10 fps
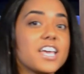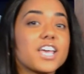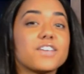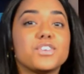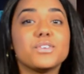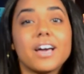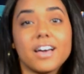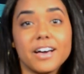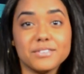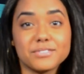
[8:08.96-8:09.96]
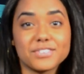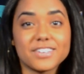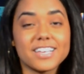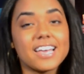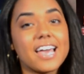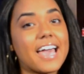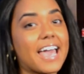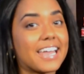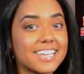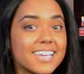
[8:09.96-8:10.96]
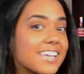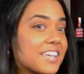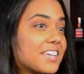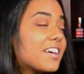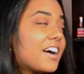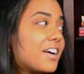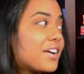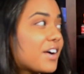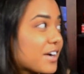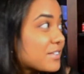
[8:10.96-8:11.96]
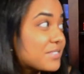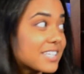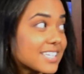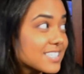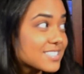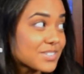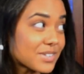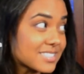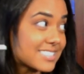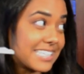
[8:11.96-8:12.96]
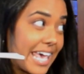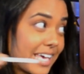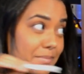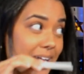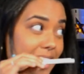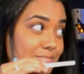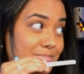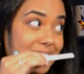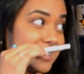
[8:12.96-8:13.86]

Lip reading: if you have any hard feelings towards Jaeger bombs,